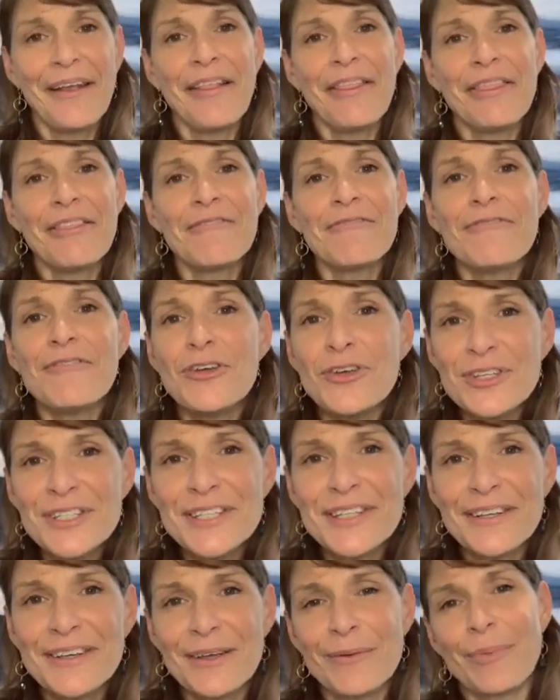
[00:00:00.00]
The first
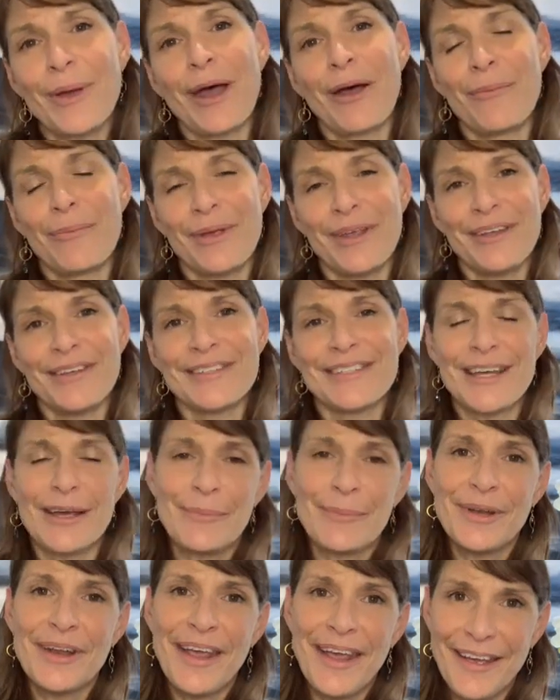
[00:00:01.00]
thing about me is
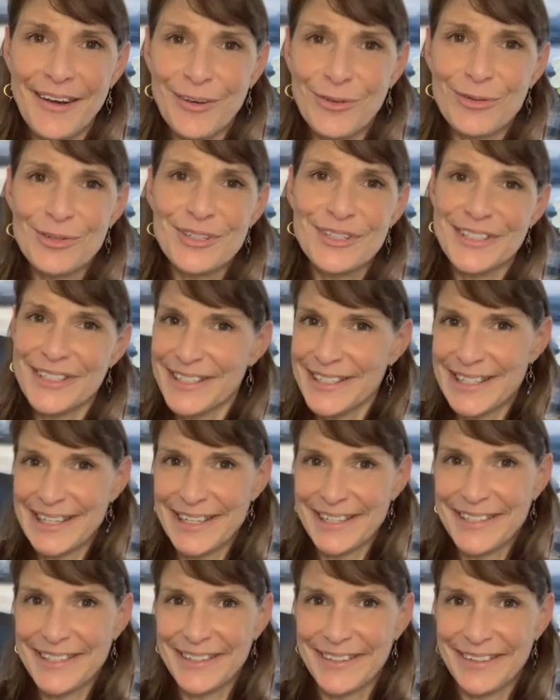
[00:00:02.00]
I'm an adult
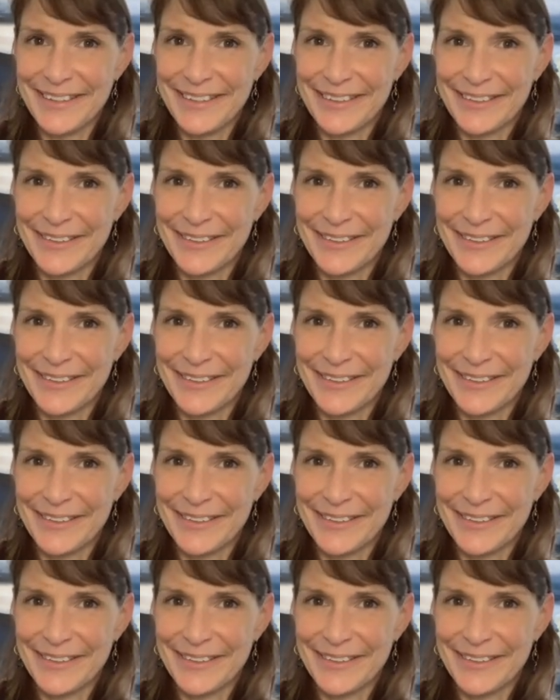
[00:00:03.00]
dyslexic